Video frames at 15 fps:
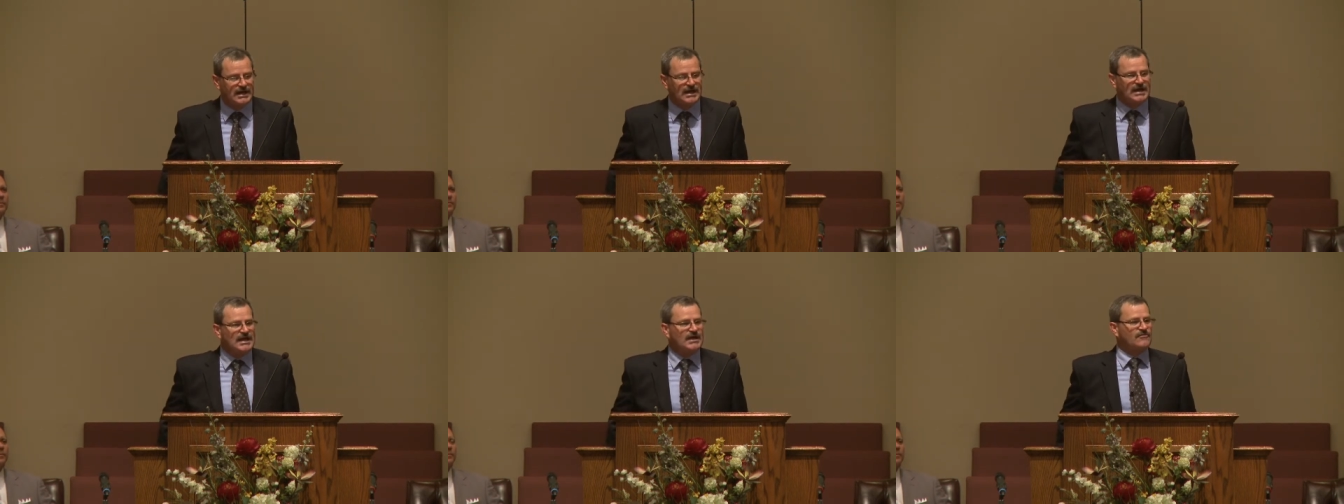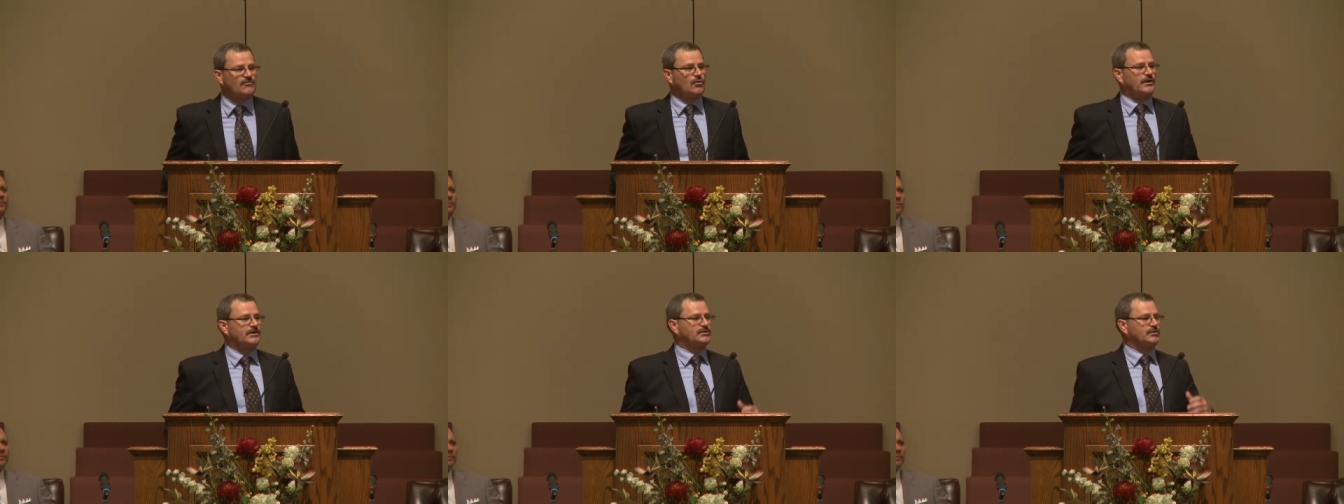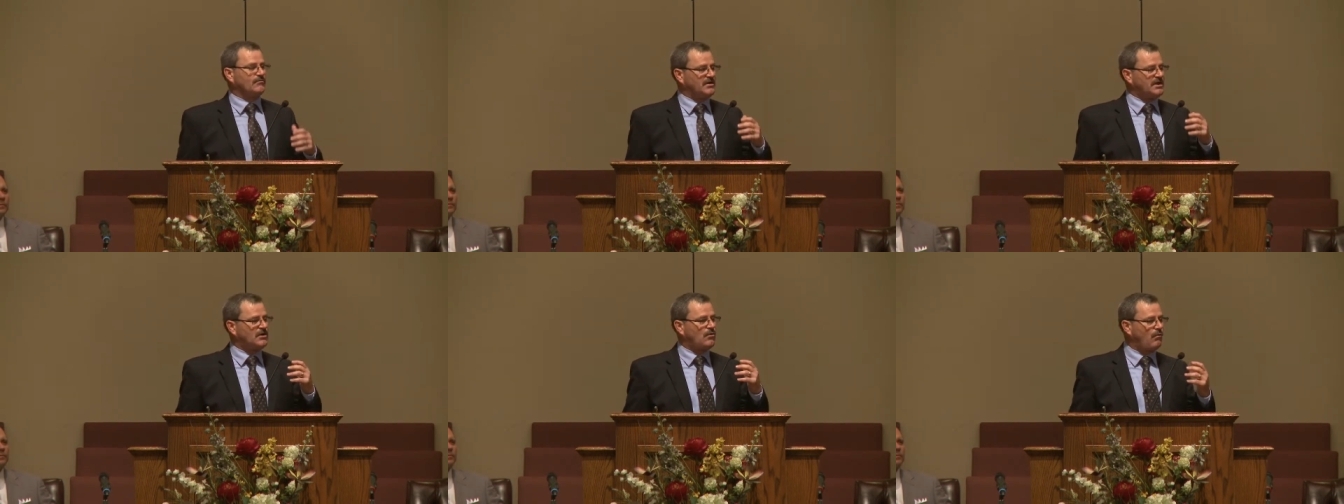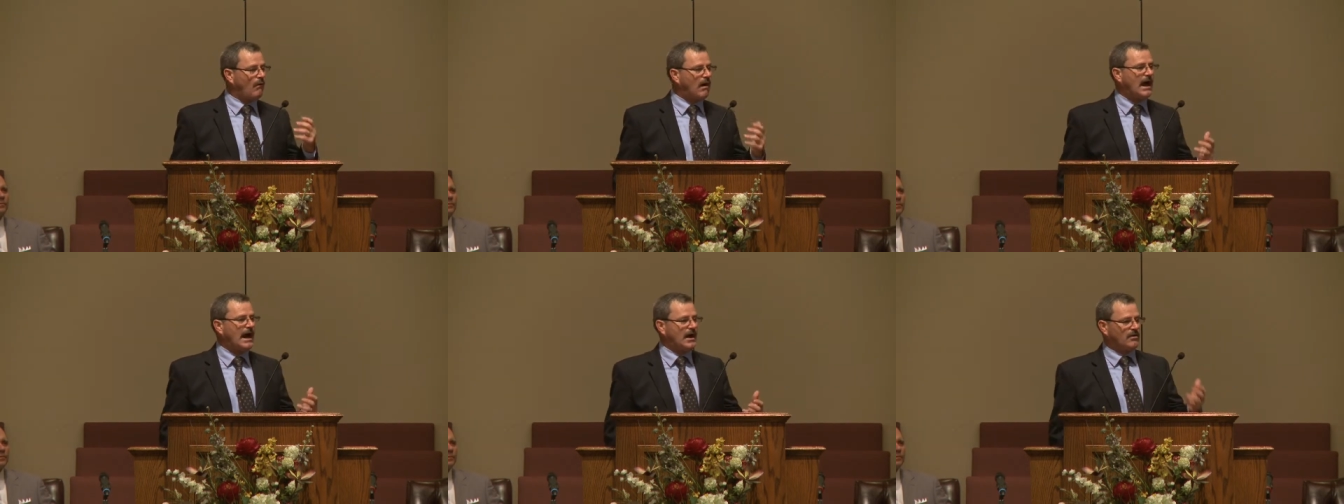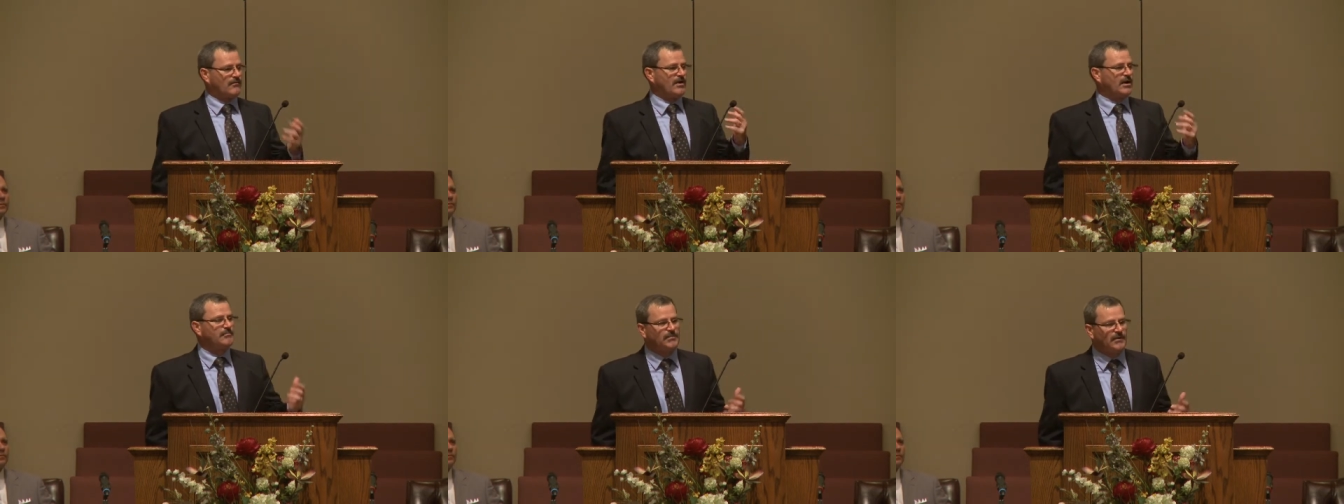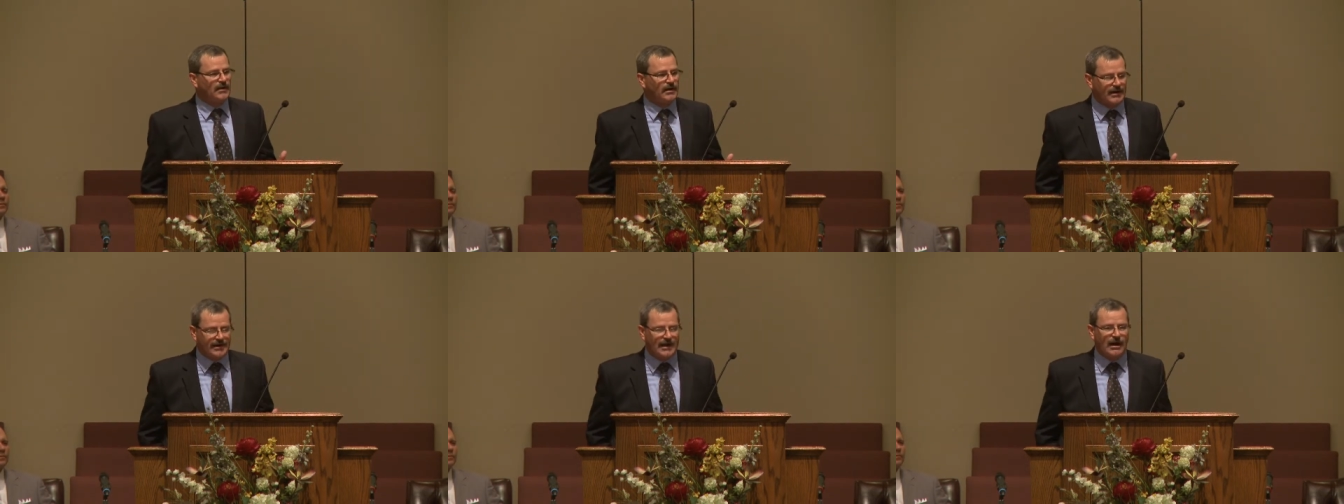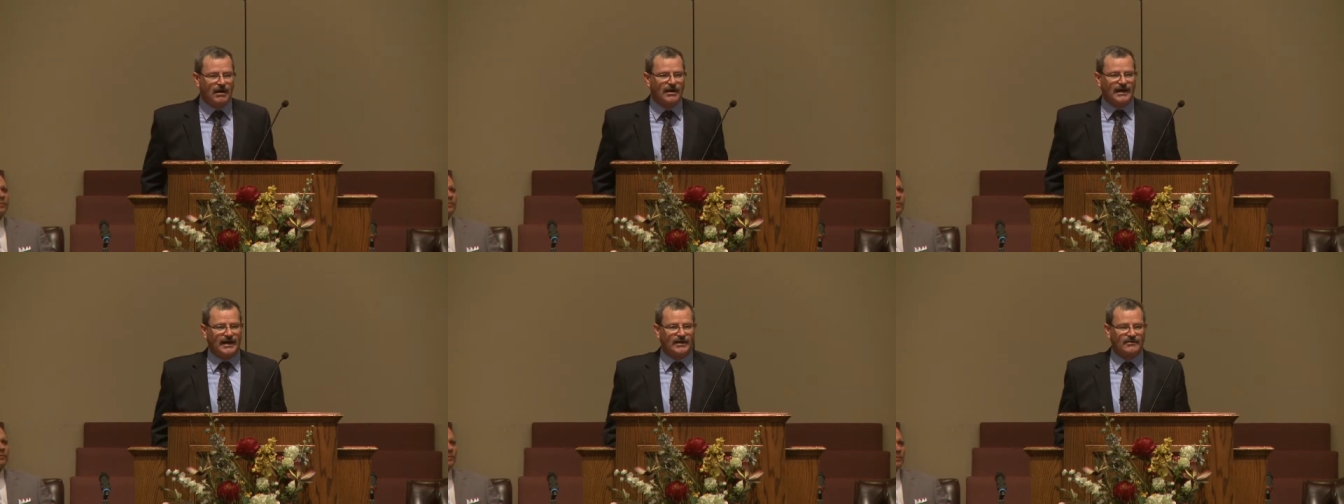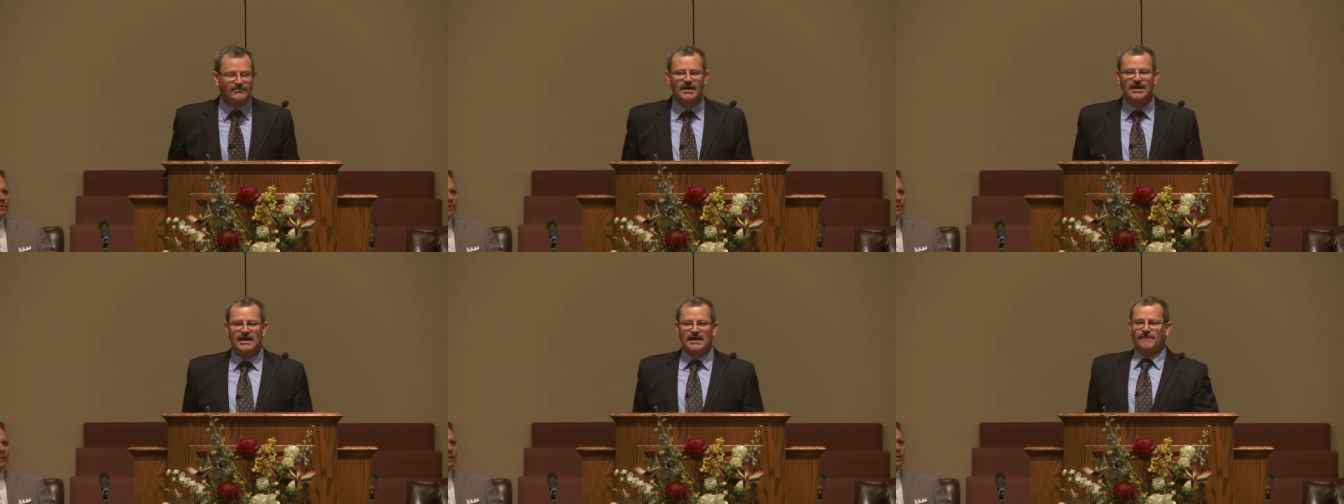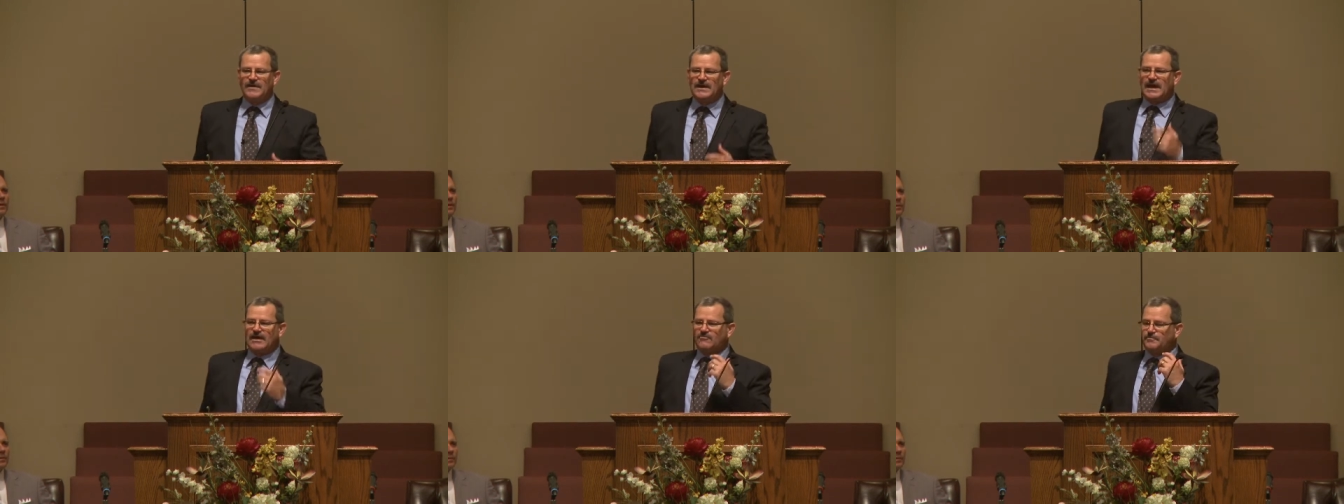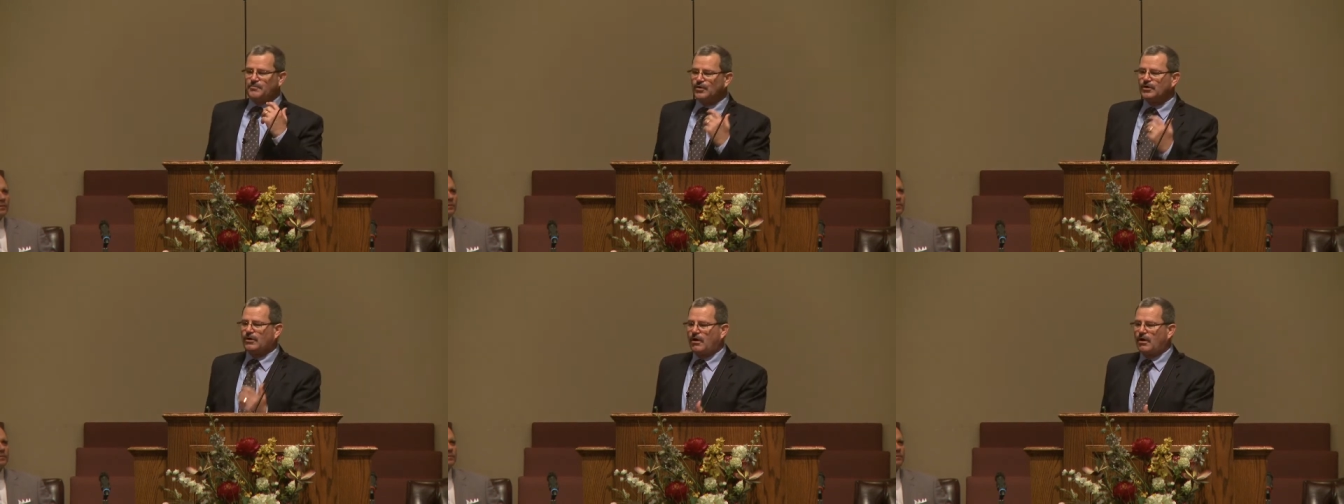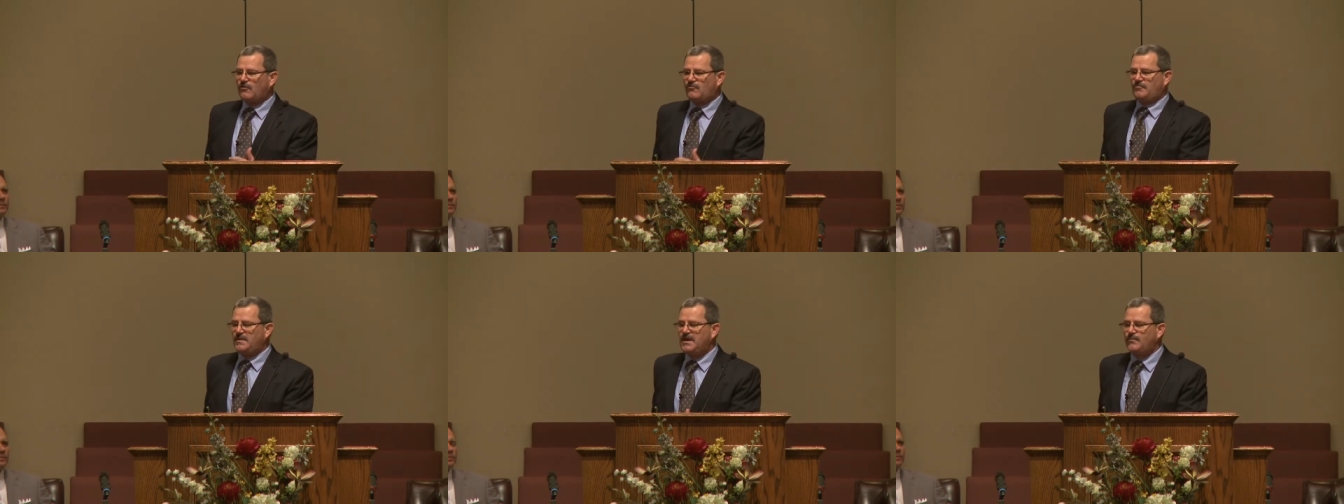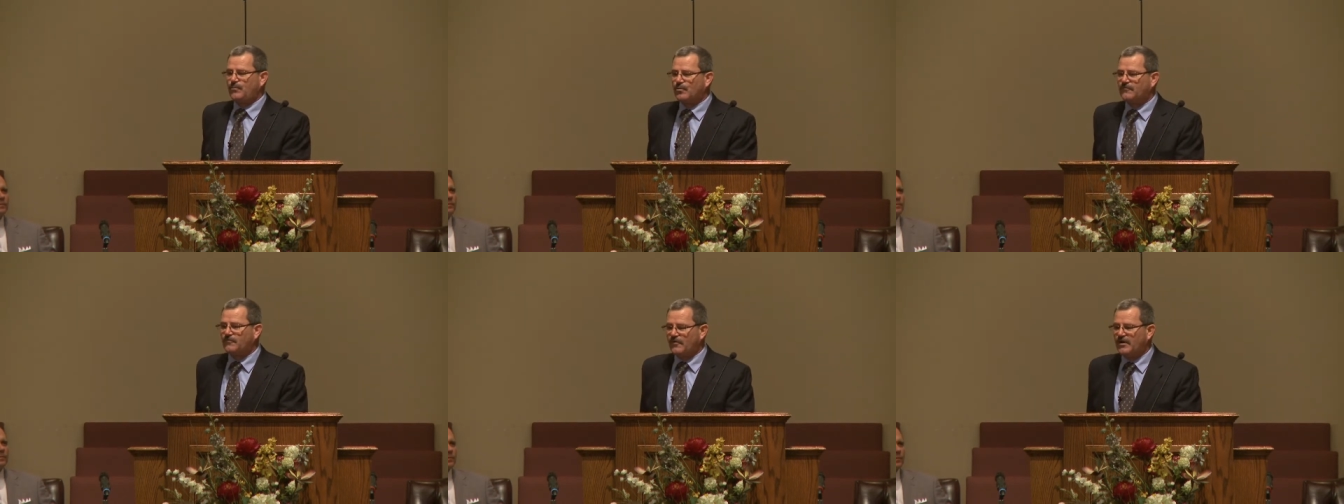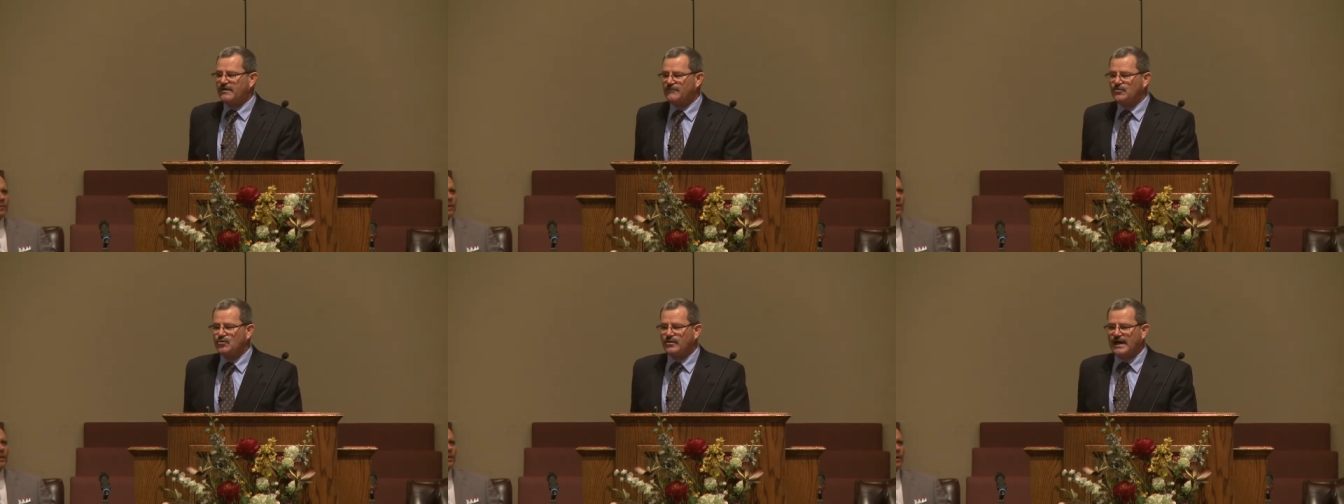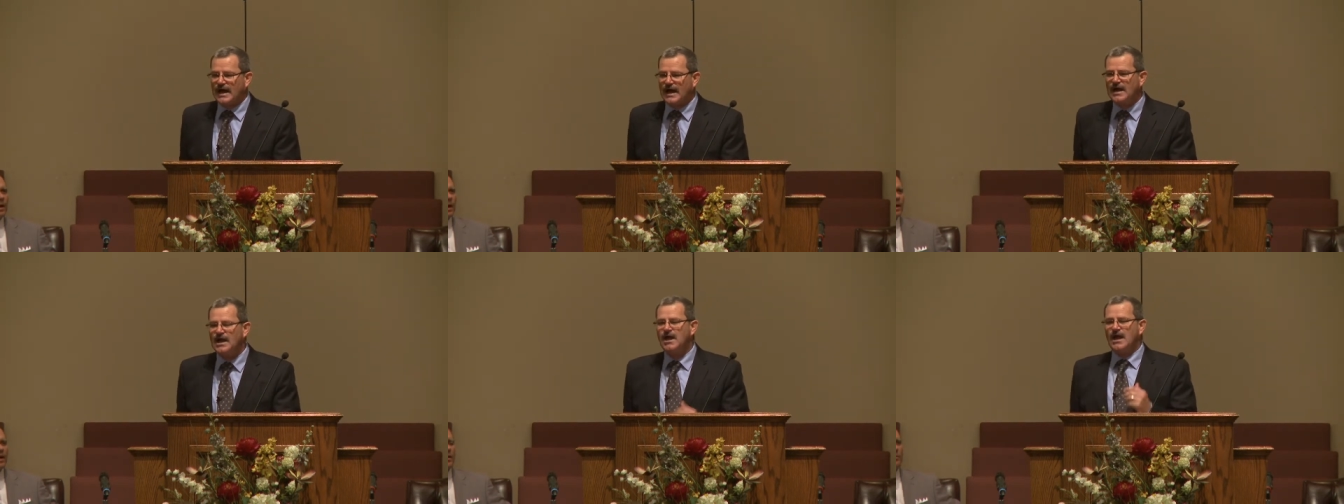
He is going to require their blood at our hands if He has put lost people in front of you and I,